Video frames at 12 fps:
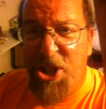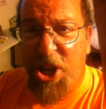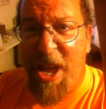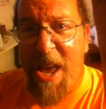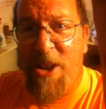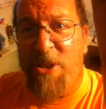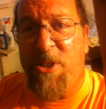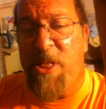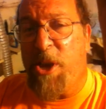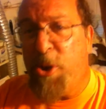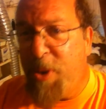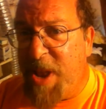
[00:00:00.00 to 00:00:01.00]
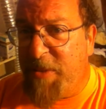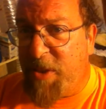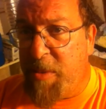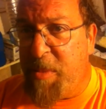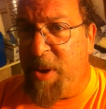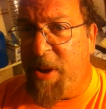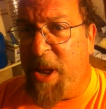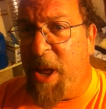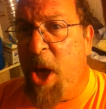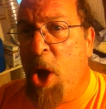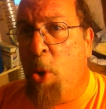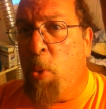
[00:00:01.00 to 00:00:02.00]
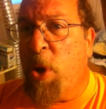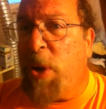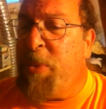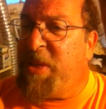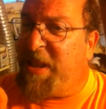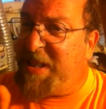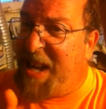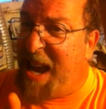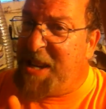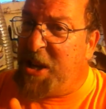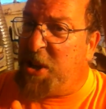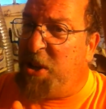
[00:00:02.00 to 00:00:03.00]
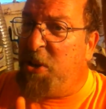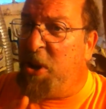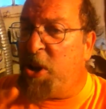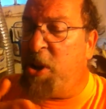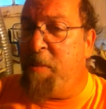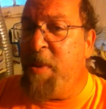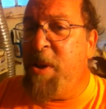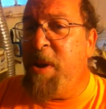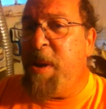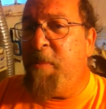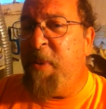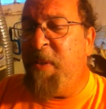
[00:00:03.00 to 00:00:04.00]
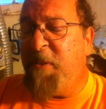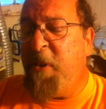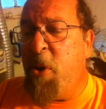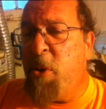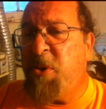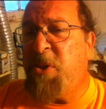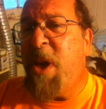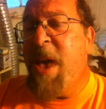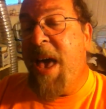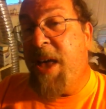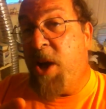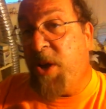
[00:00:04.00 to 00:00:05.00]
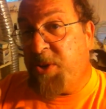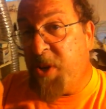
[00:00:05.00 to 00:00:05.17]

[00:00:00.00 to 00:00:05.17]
educators and the creative community working with the technical and community folks, and